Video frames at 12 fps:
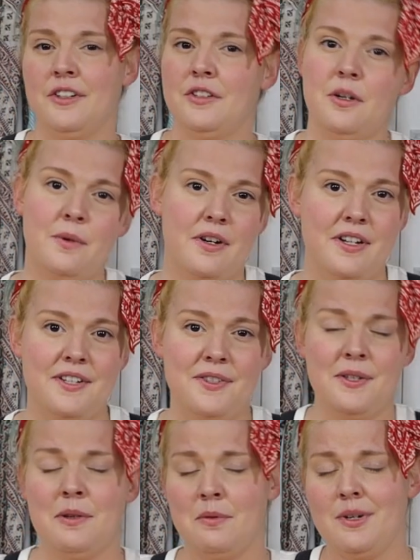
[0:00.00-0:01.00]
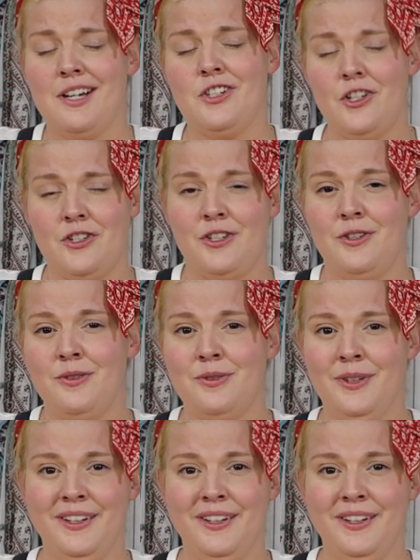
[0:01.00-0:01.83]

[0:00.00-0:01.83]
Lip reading: no worries, we're not judging you,